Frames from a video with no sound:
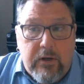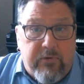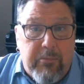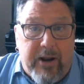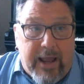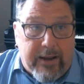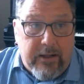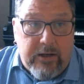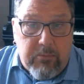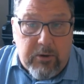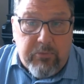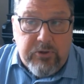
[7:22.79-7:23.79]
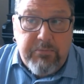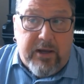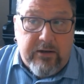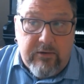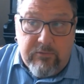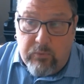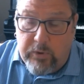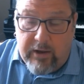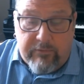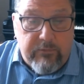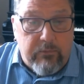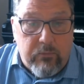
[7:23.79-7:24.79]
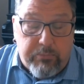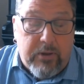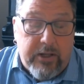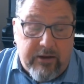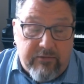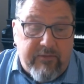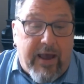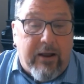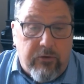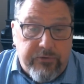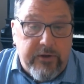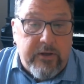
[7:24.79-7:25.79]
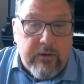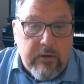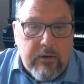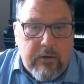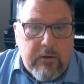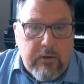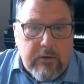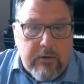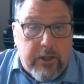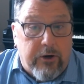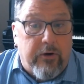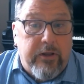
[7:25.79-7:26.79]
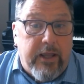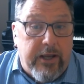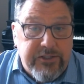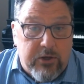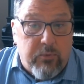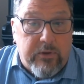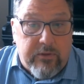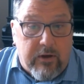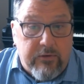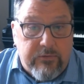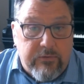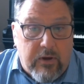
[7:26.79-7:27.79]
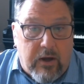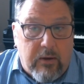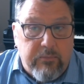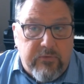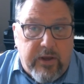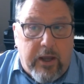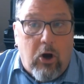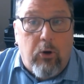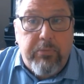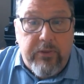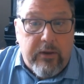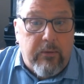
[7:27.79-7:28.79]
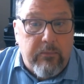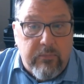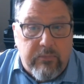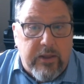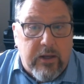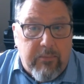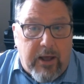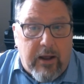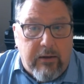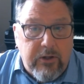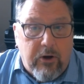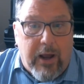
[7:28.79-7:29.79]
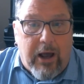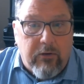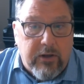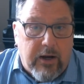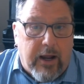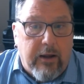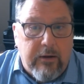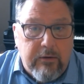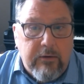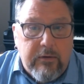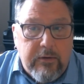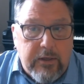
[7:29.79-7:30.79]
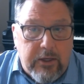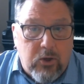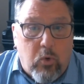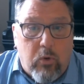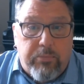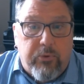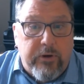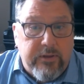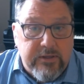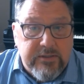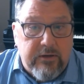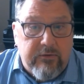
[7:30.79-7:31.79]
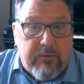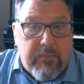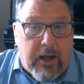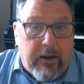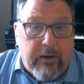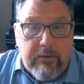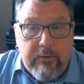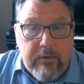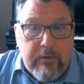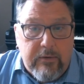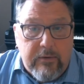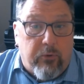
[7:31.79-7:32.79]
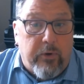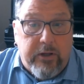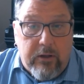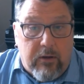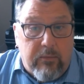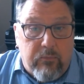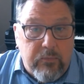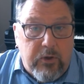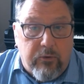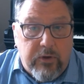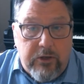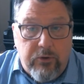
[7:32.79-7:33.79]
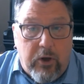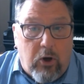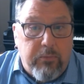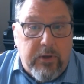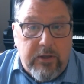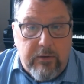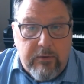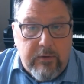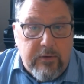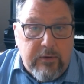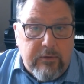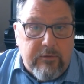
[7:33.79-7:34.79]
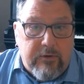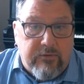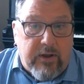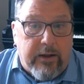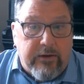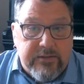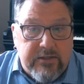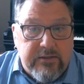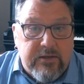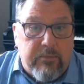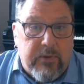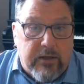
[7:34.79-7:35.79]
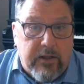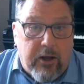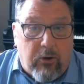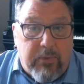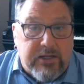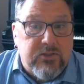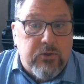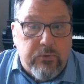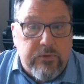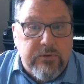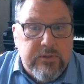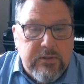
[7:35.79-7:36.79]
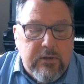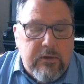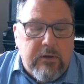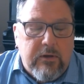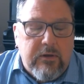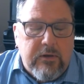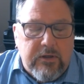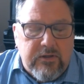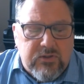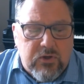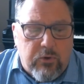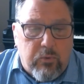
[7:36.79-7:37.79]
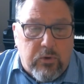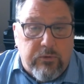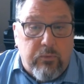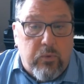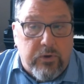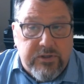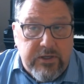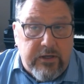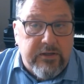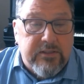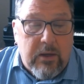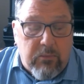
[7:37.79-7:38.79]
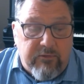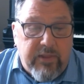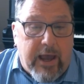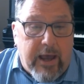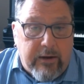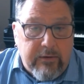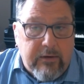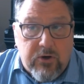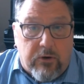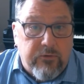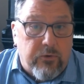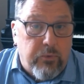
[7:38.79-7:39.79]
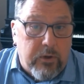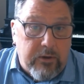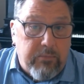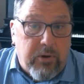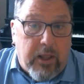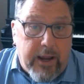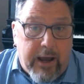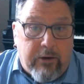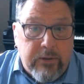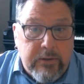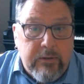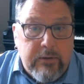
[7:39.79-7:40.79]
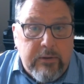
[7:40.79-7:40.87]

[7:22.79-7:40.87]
From an academic perspective, we have plenty of faculty that are engaging with us to help them think about, how can I incorporate this into my curriculum? Can you help me design a system that can help my students? And so we're seeing some of that start to really play out.